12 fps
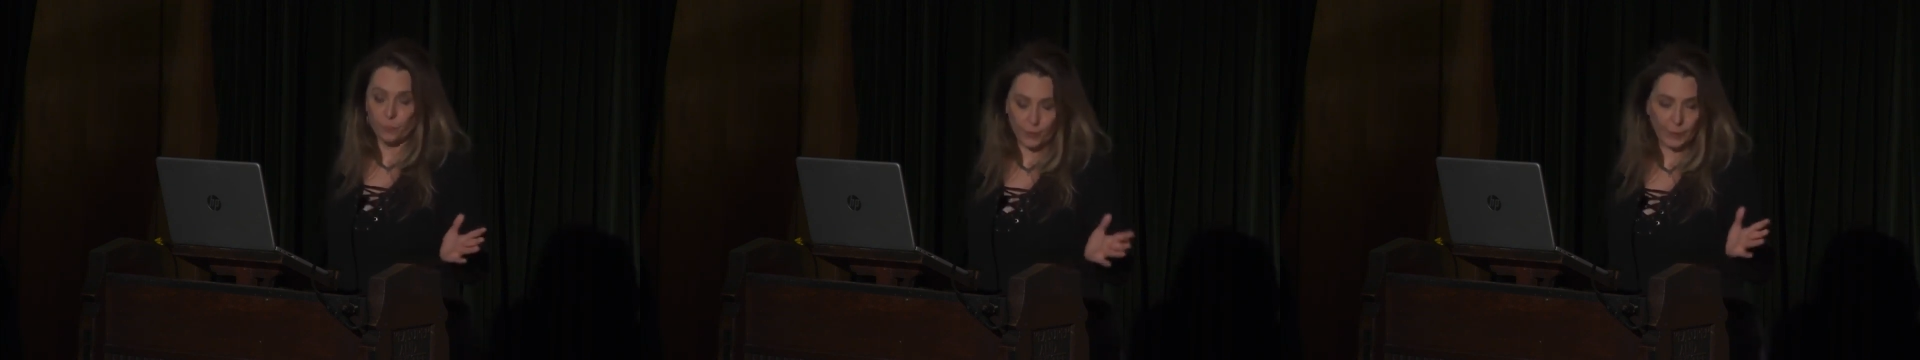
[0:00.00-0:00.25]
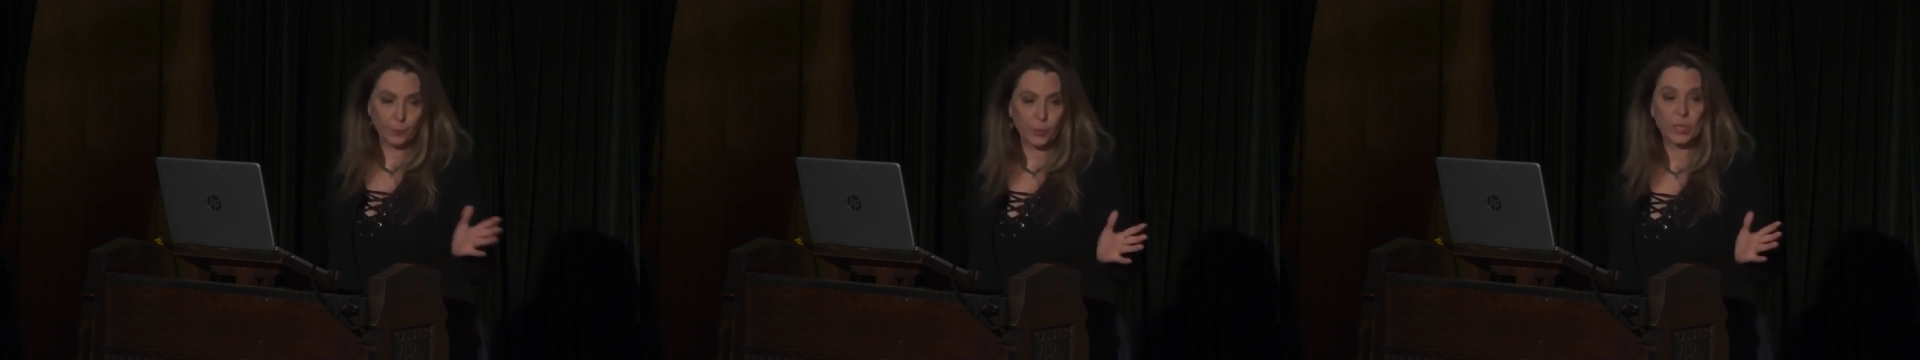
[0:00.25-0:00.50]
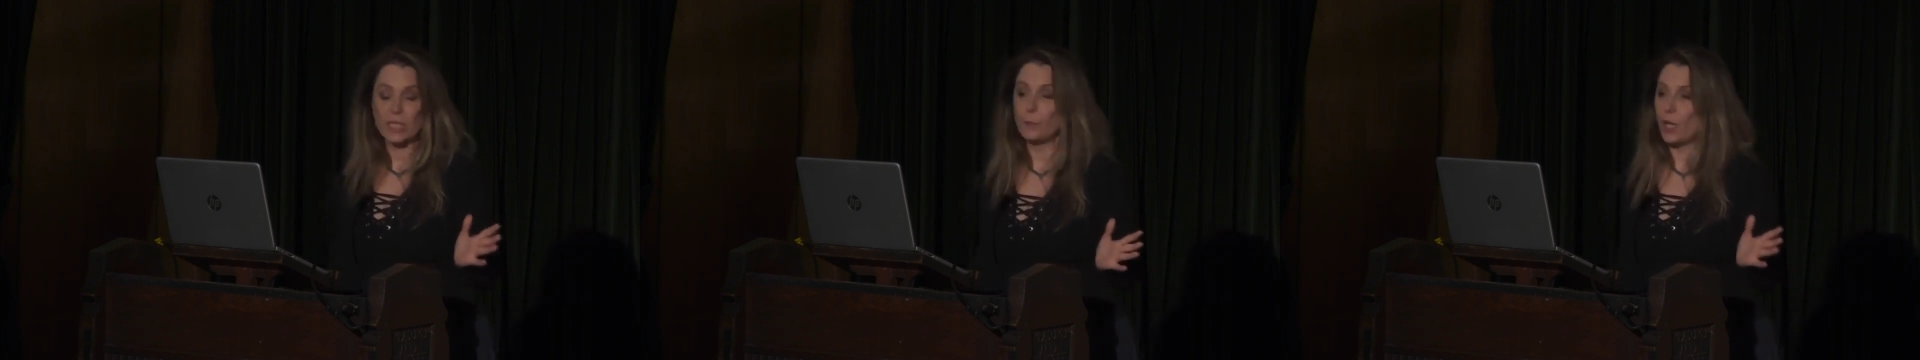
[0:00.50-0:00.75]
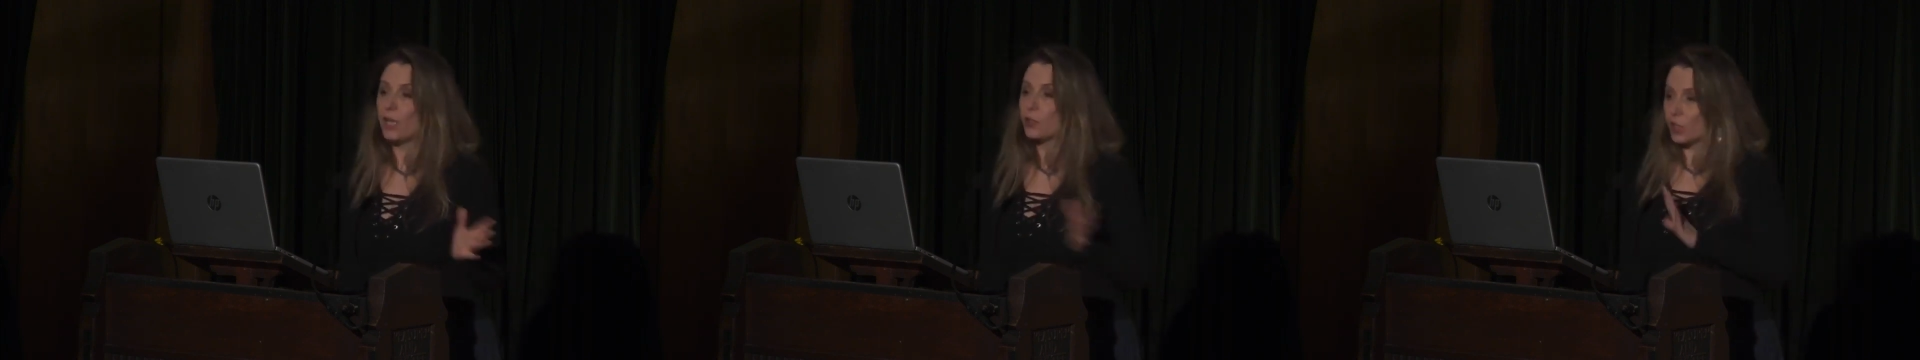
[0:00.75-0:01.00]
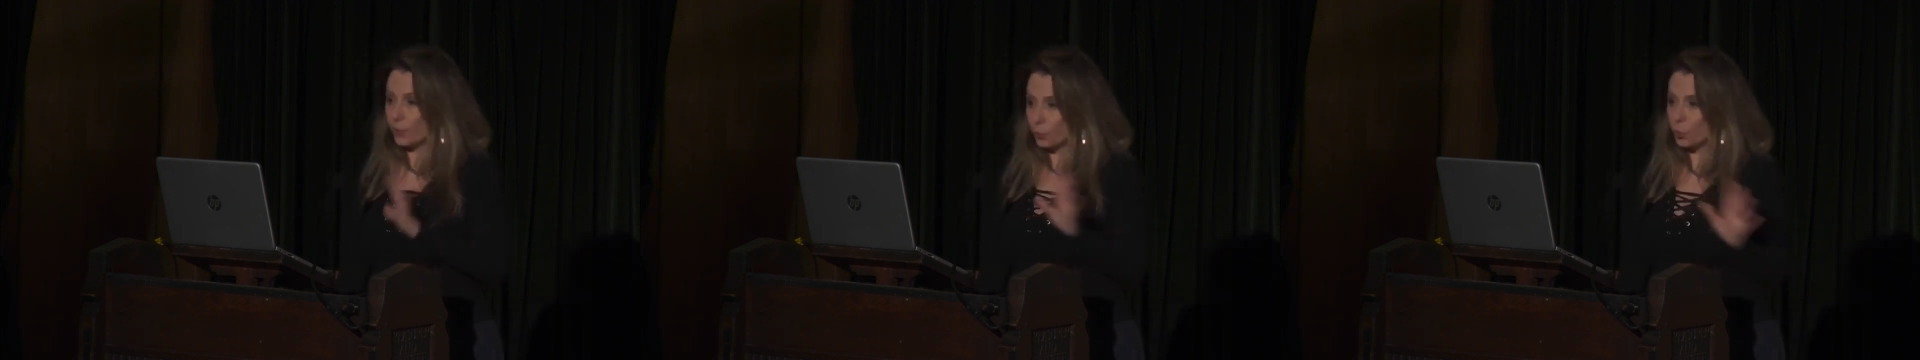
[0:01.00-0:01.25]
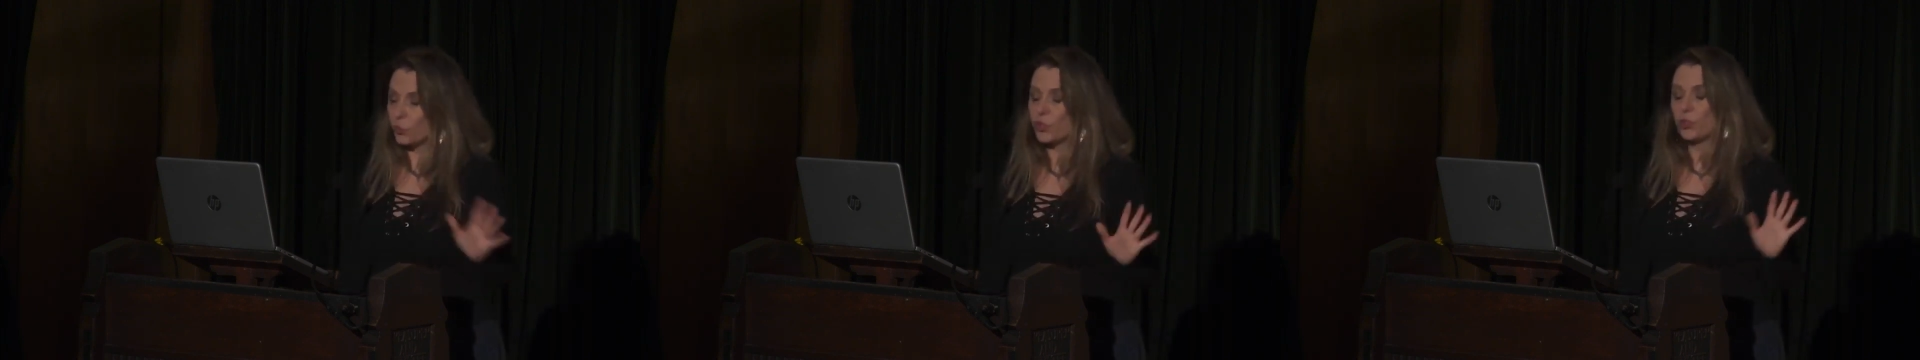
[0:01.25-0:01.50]
pretty much in
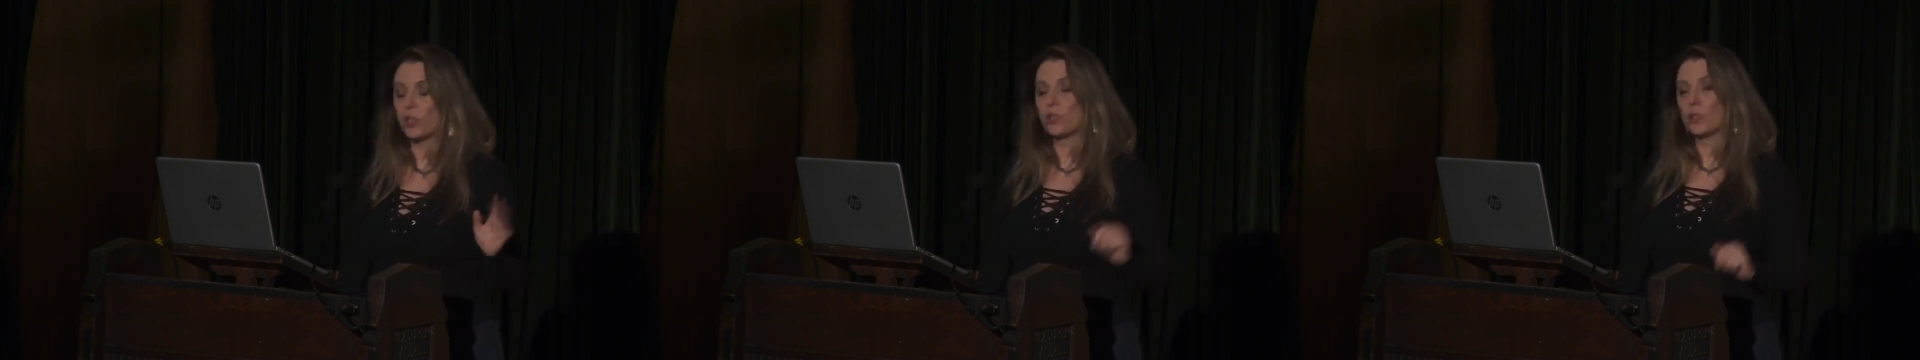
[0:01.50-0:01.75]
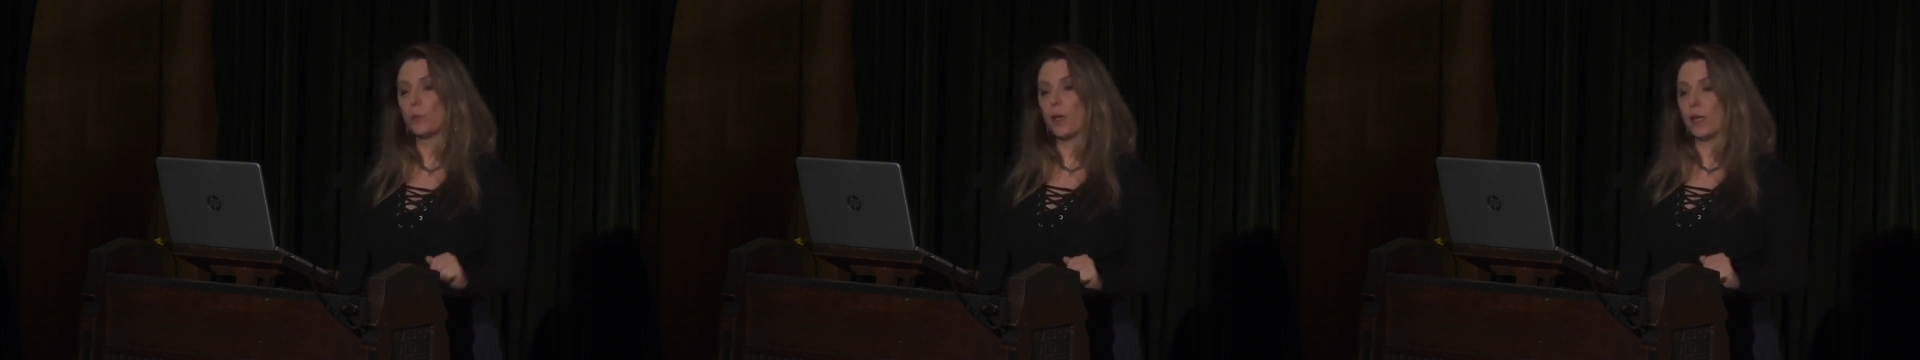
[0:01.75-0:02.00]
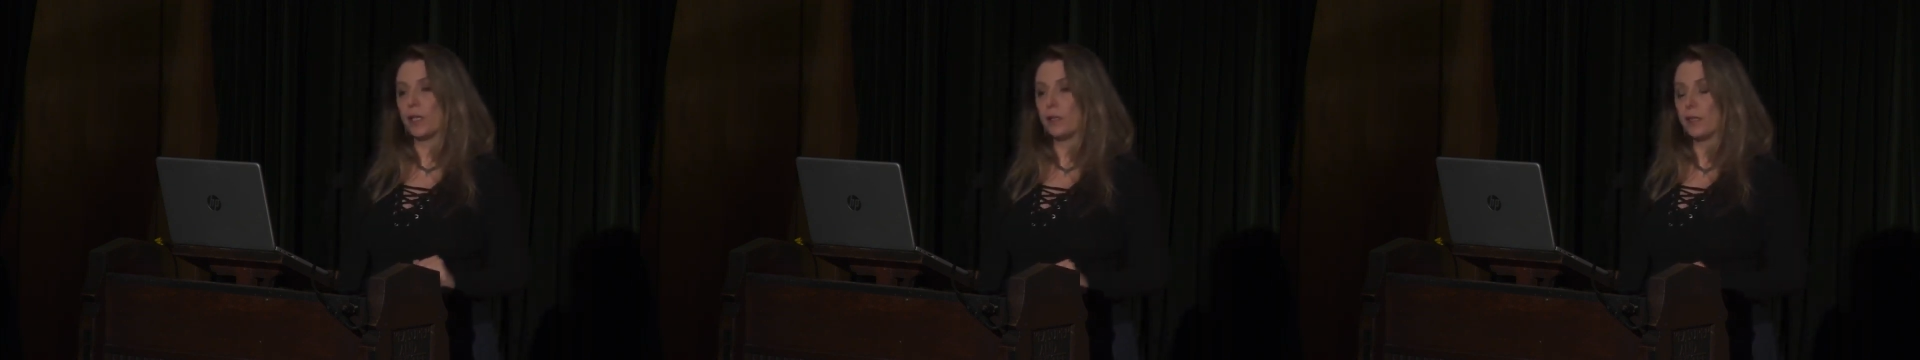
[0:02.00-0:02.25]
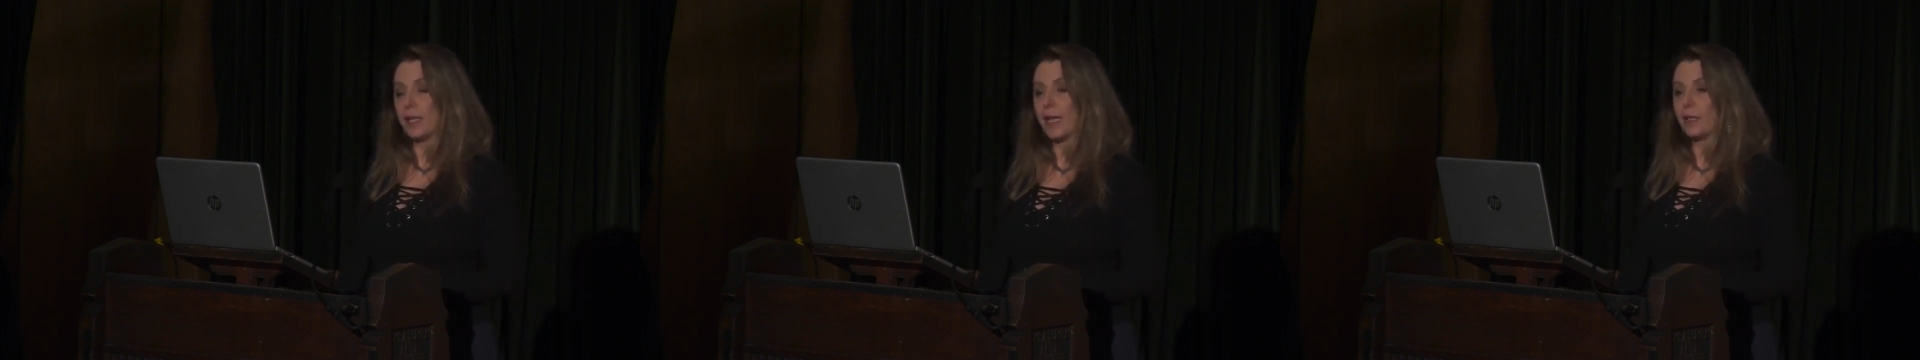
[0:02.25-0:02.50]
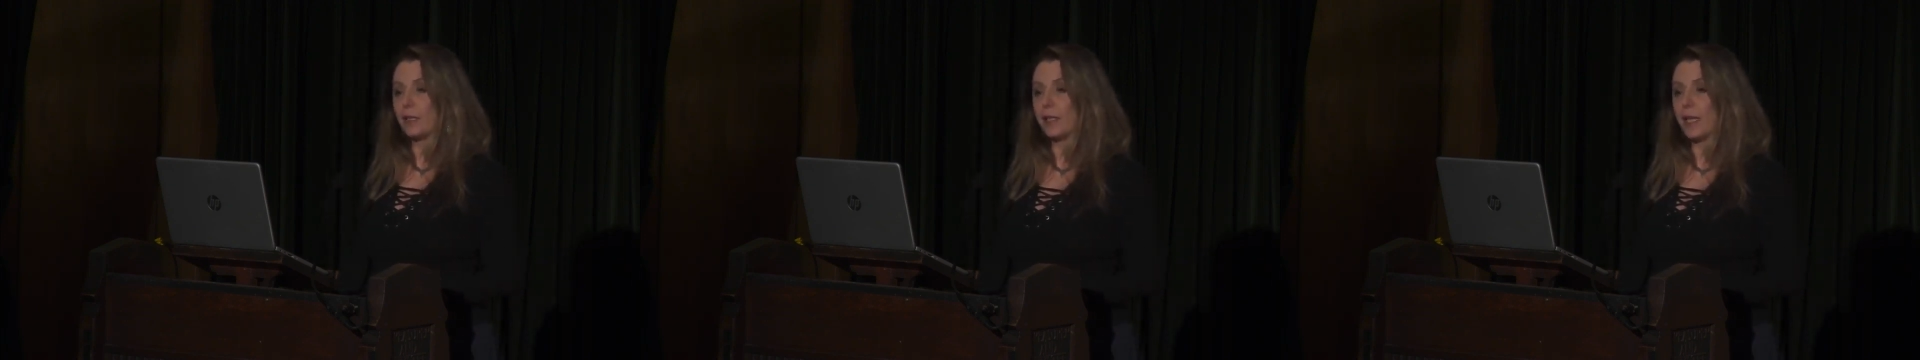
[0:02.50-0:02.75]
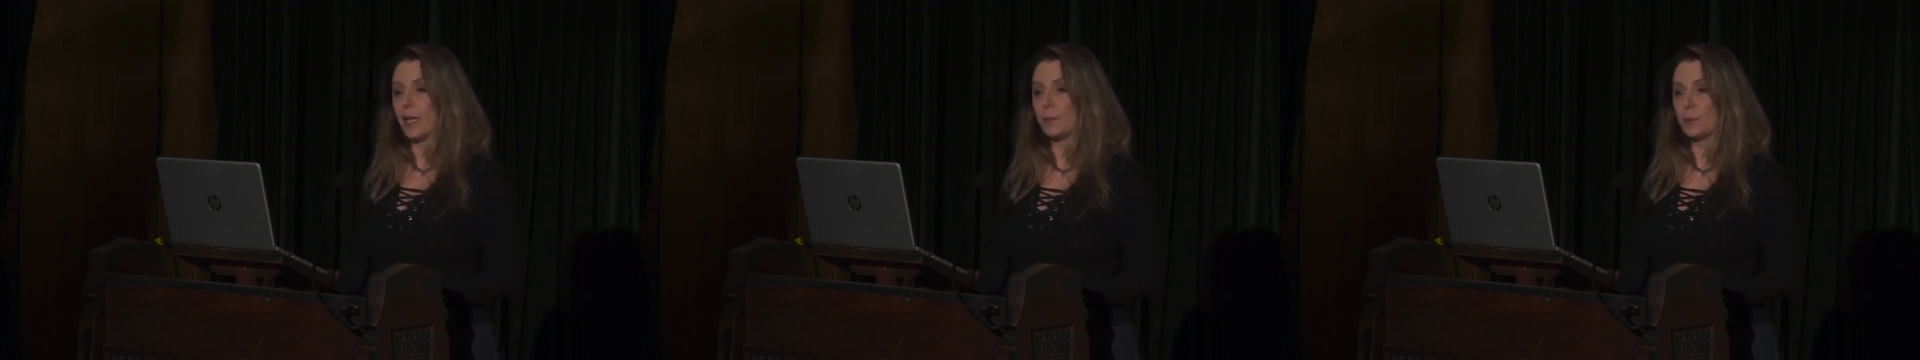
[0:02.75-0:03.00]
broad strokes by the Catholic
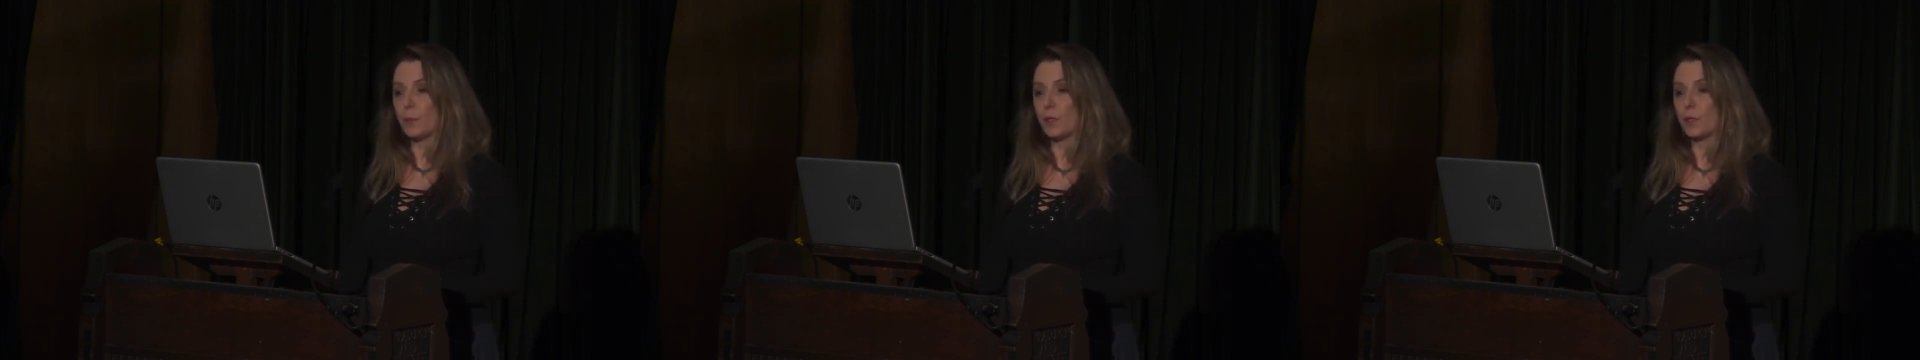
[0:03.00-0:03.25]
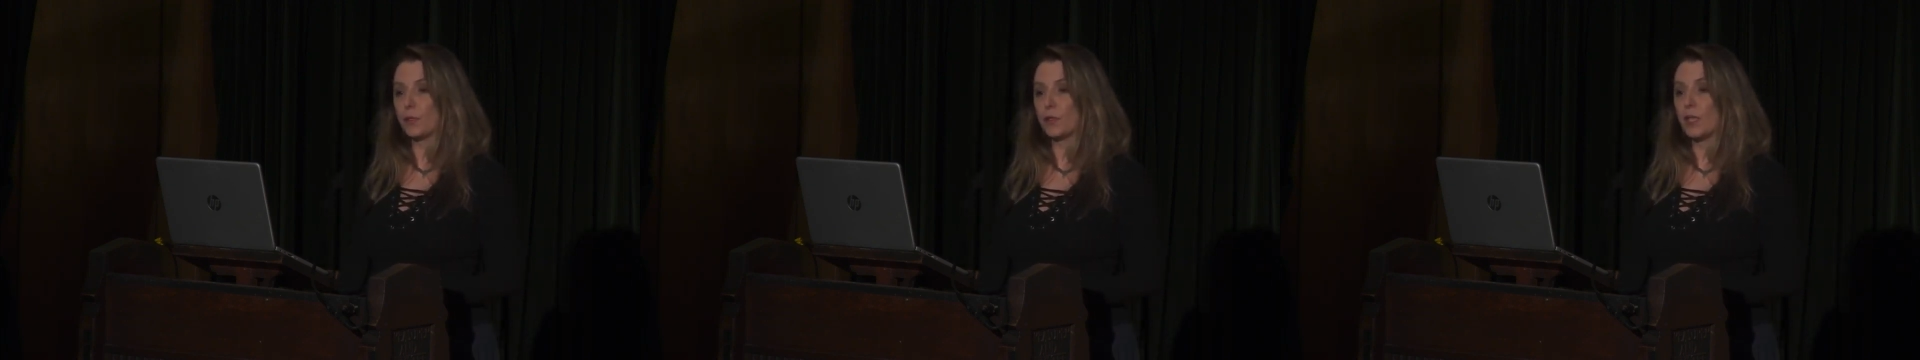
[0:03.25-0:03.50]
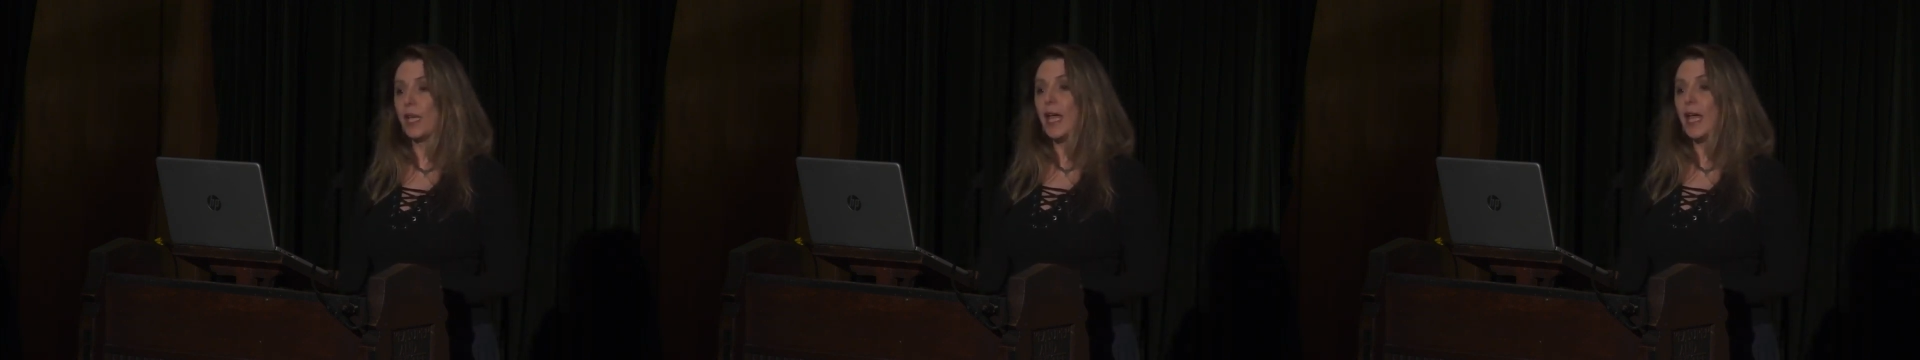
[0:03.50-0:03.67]
Habsburgs,